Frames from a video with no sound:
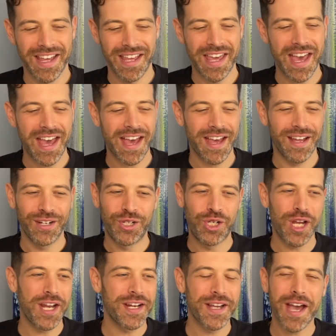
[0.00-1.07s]
Yeah,
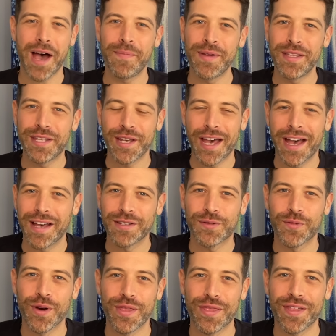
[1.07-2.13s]
Jin coming to us
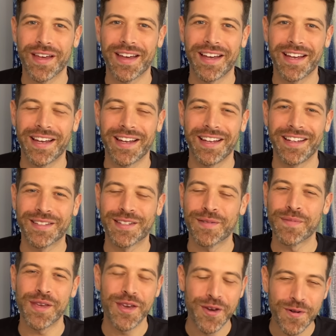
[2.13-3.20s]
with some
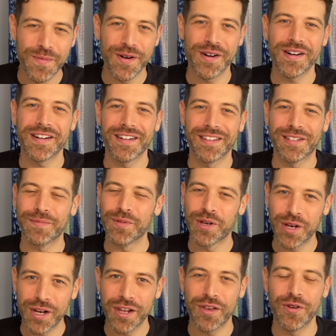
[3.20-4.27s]
humor, some
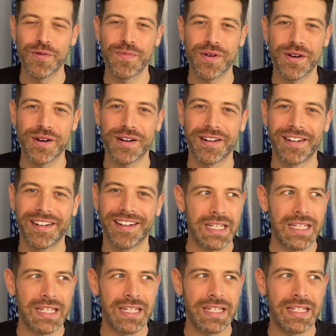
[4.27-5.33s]
good humor.
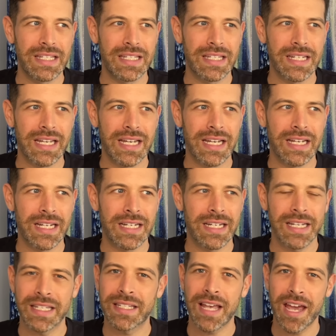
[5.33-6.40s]
He's
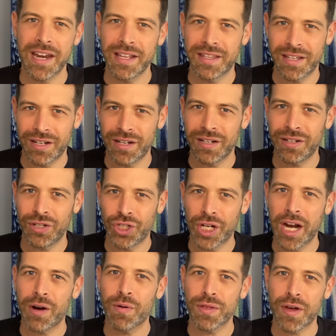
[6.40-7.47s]
excited to
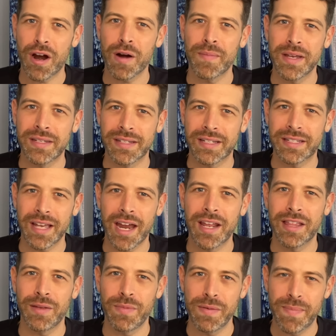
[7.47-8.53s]
share with ARMY. He's
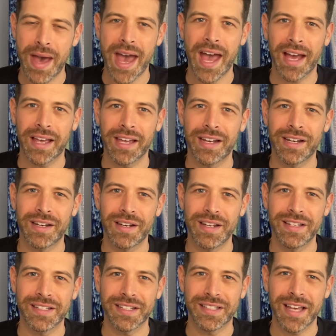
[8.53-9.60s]
excited to be back and
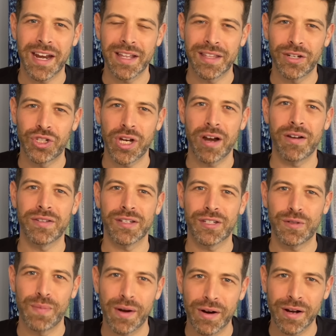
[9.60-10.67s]
he's excited to share his
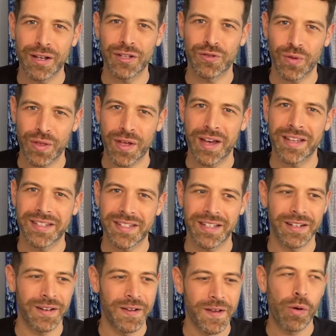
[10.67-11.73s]
experience with us.
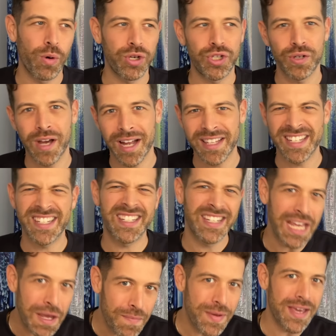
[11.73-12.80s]
And I wish you got to
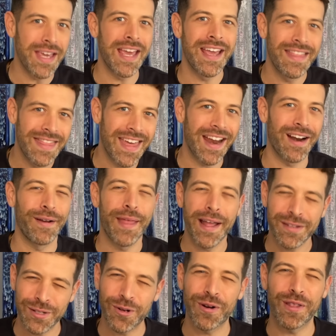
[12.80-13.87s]
see me in there.
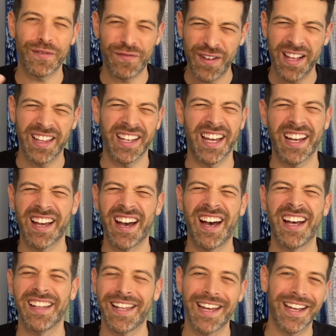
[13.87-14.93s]
That's sort of the feeling I
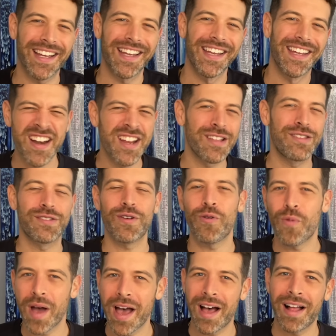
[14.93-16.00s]
got. Like, I did so
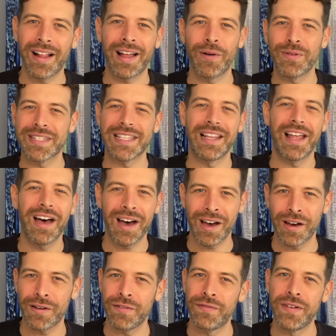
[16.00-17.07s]
well. I was
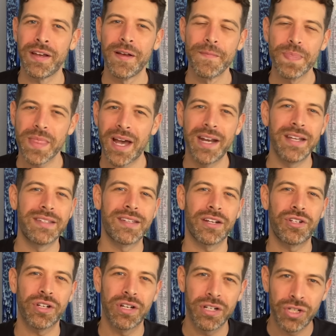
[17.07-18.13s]
loved. I did
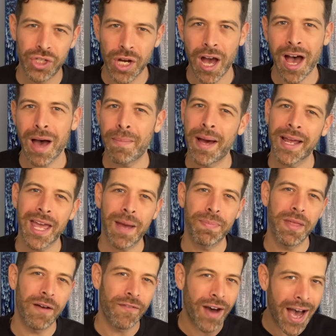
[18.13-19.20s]
such a good job. I kept
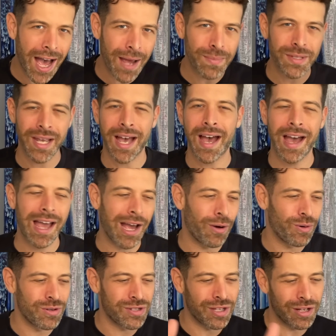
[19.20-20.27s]
the vibes high. I was the